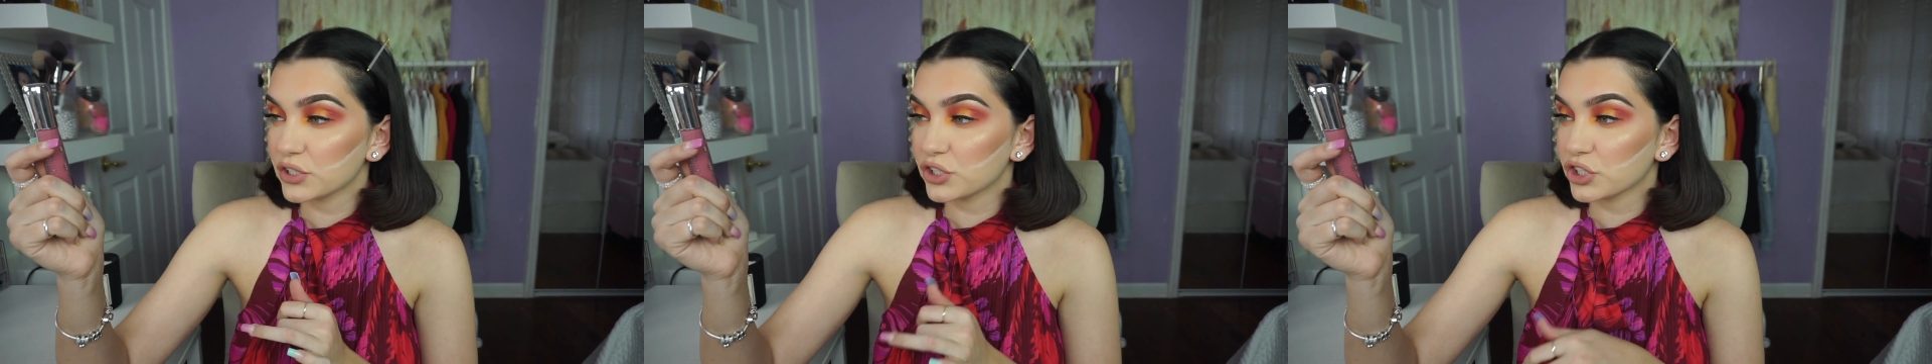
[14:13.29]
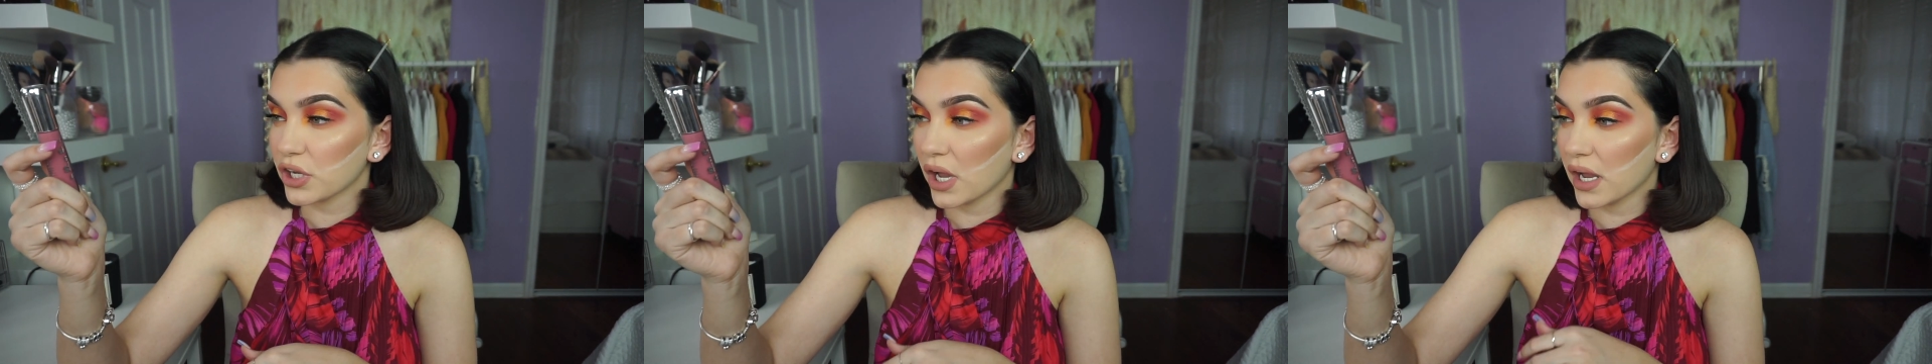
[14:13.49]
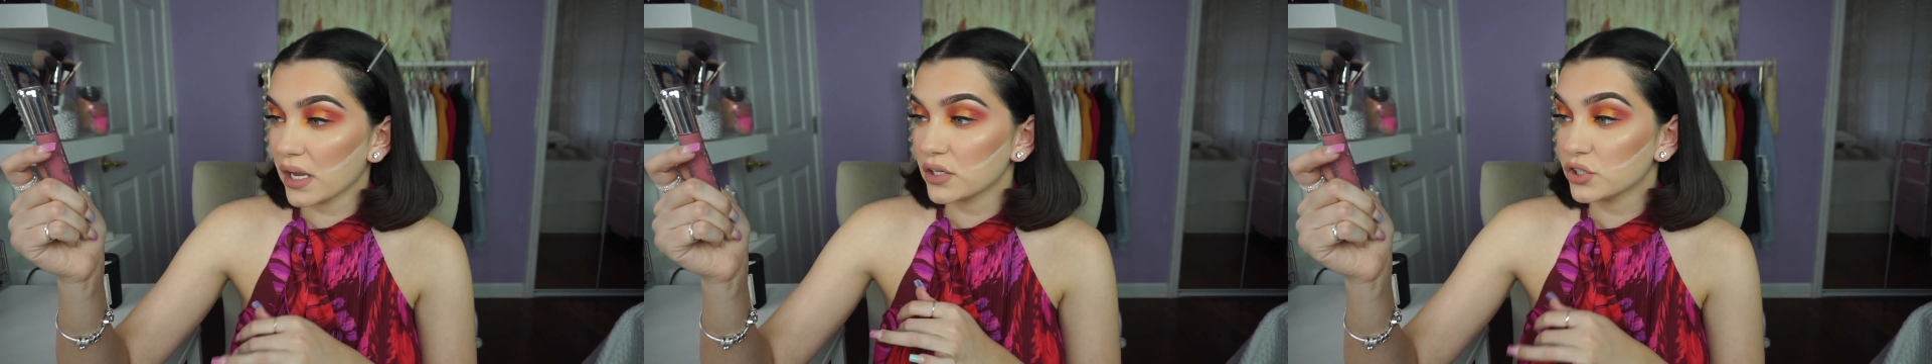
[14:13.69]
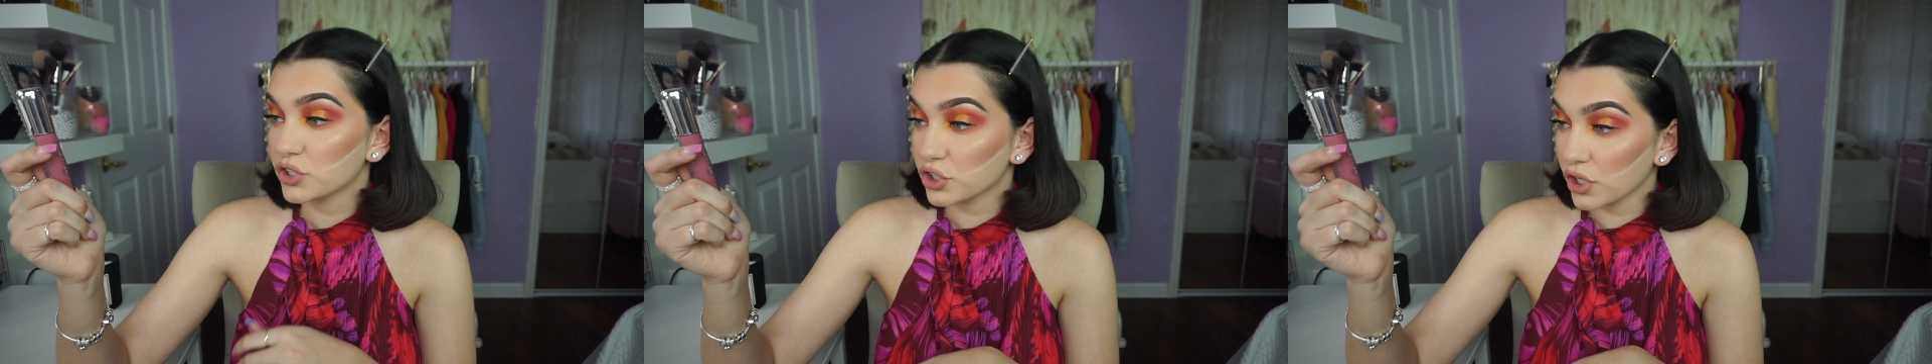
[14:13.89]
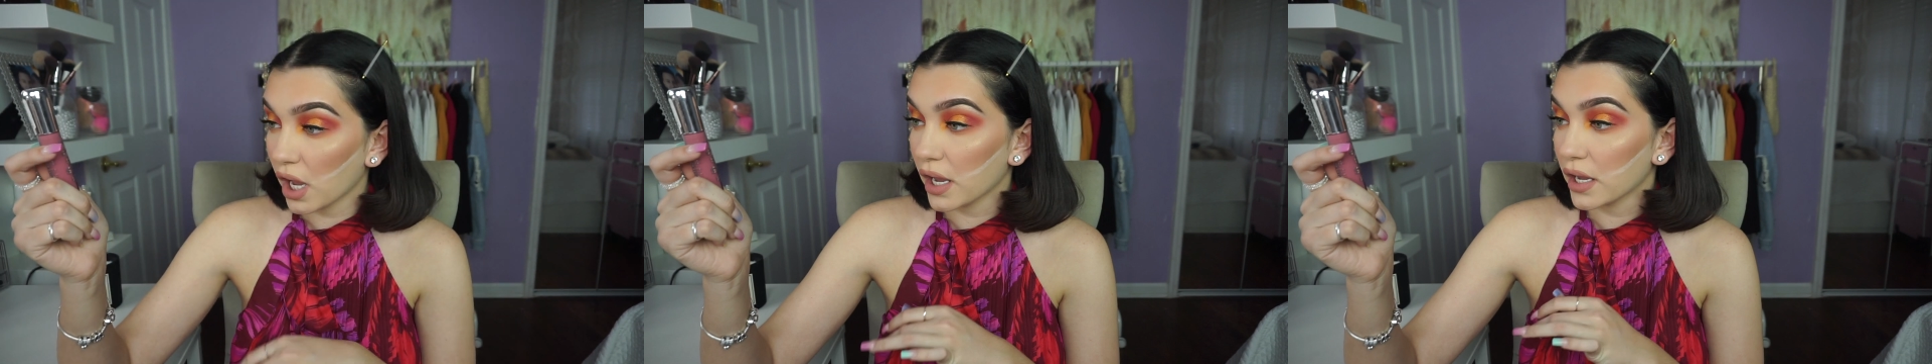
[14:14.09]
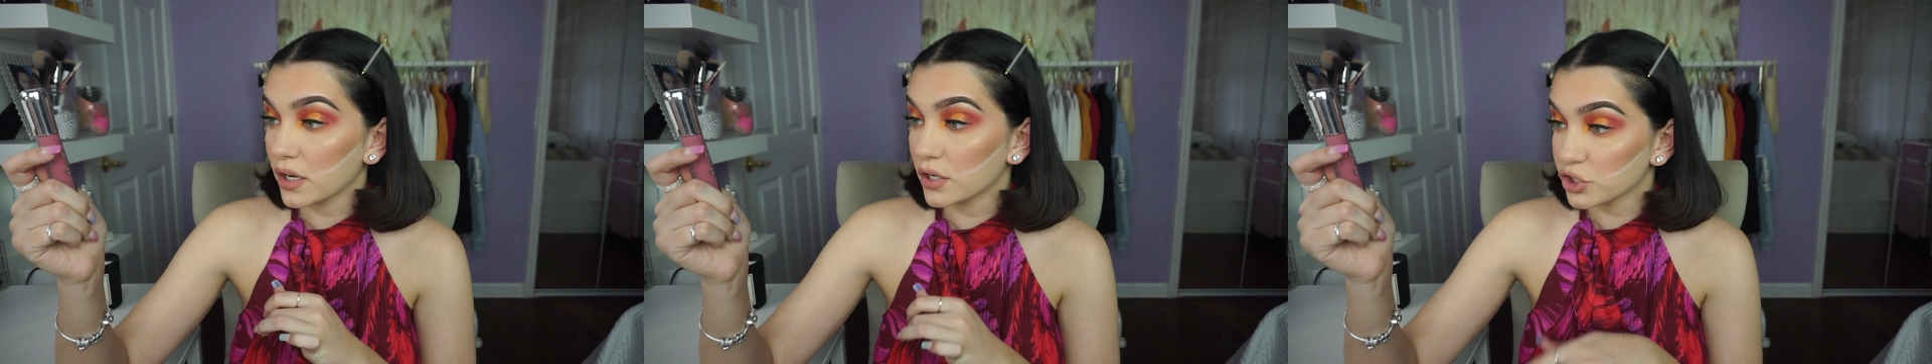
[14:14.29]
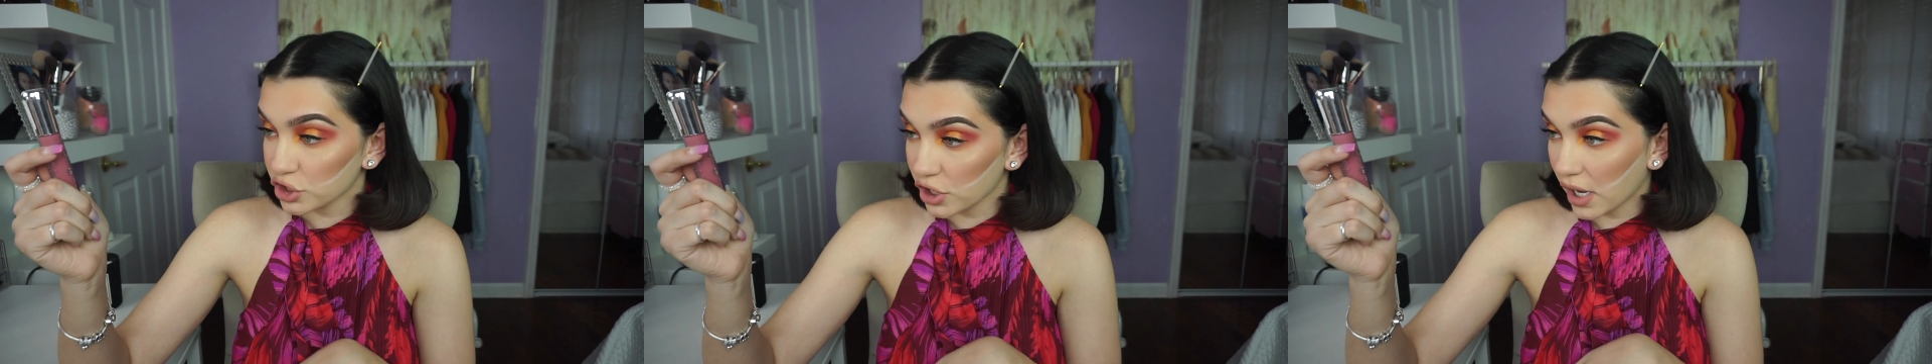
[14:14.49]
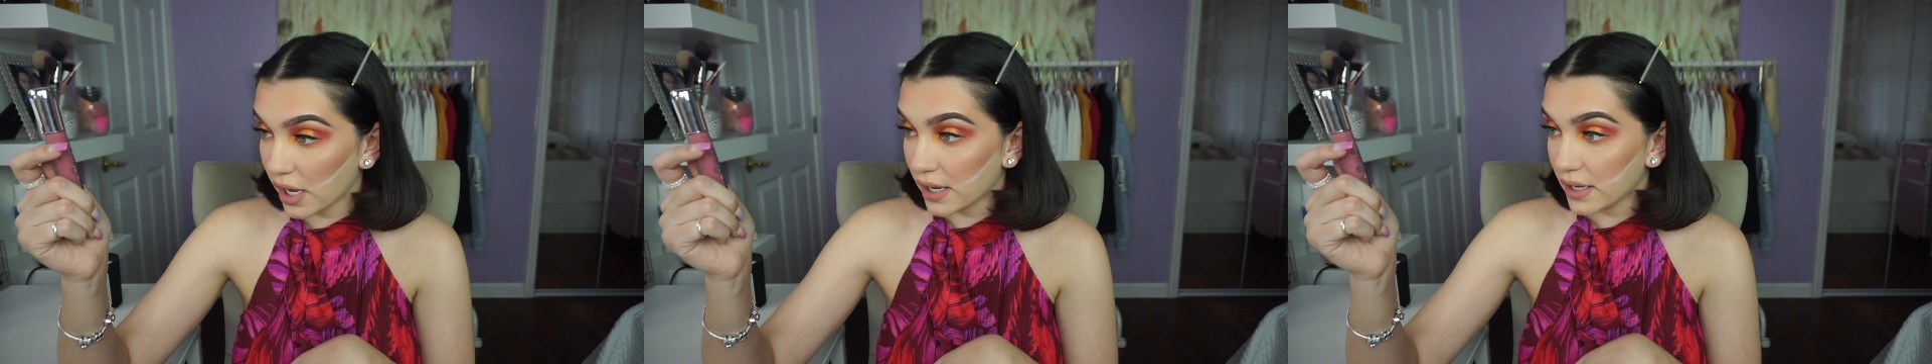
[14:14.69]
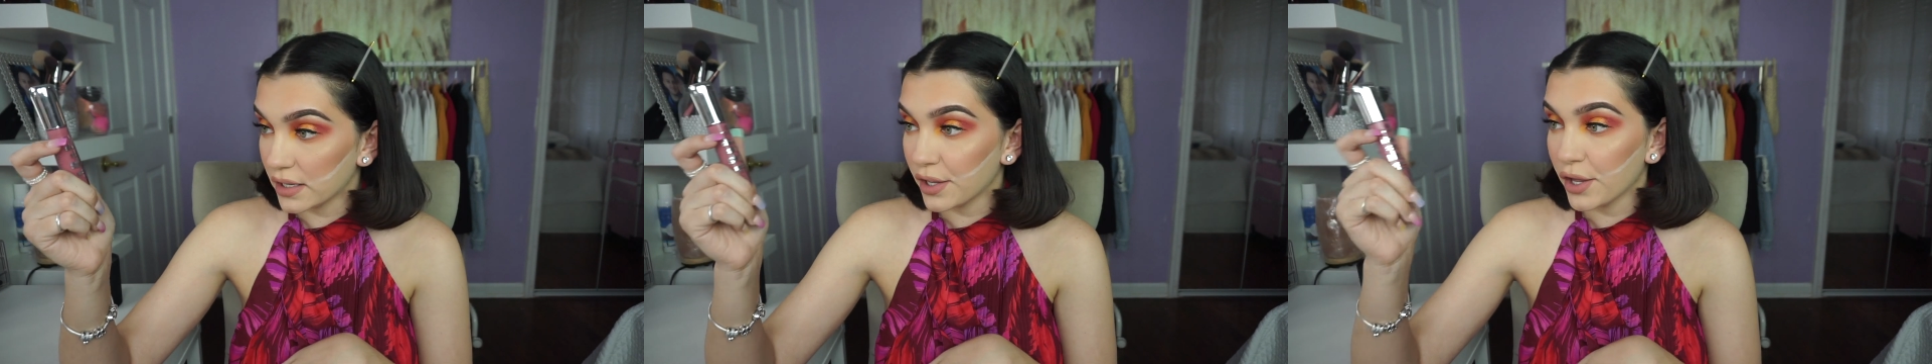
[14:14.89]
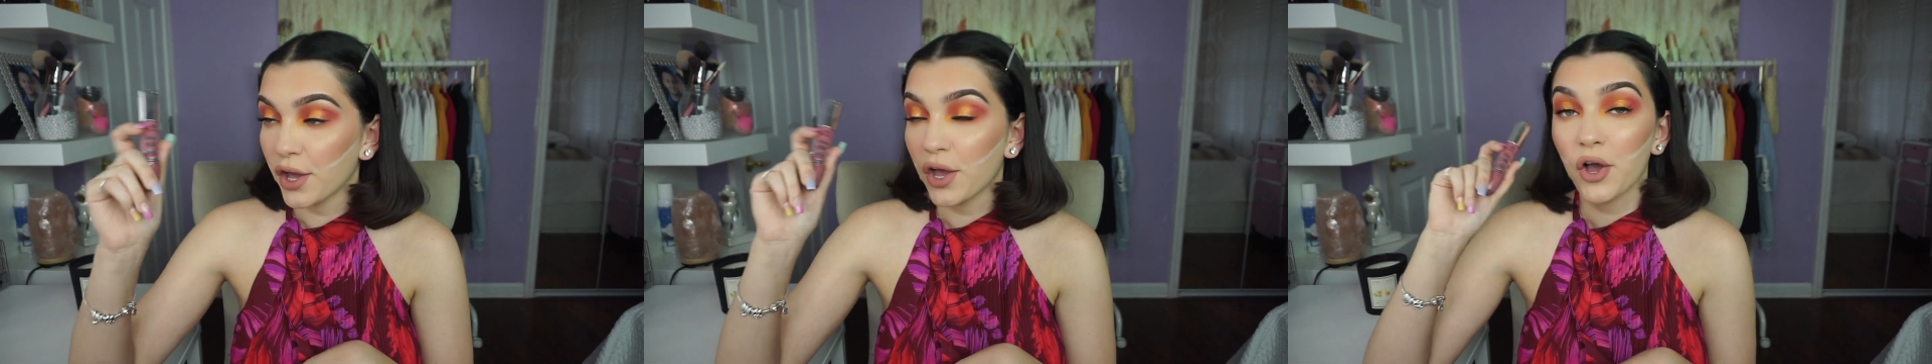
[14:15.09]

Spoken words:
Shine Shine Shine